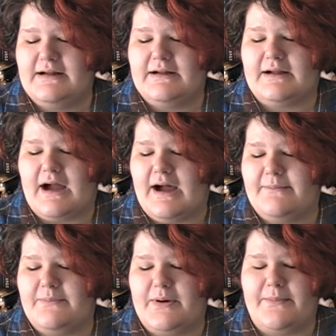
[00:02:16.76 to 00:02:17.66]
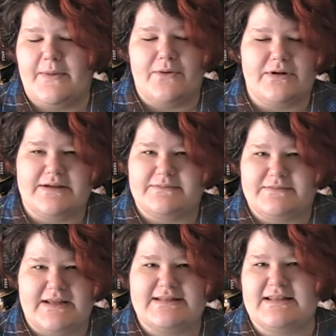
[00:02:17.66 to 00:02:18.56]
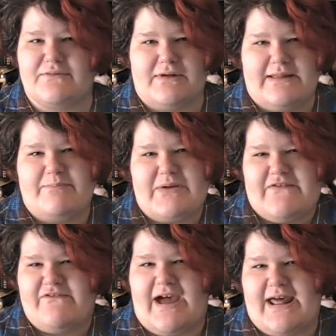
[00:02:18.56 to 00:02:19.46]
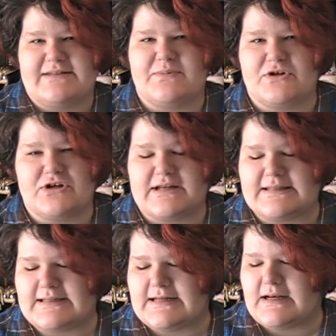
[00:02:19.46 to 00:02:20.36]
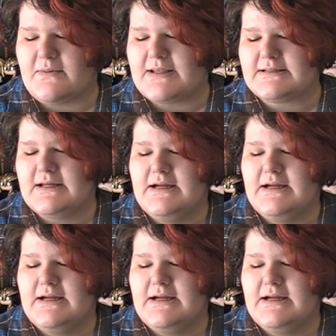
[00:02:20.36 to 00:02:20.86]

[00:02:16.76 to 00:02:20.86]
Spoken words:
Compendium, it's the really big fat-ass book you're gonna see it anyways,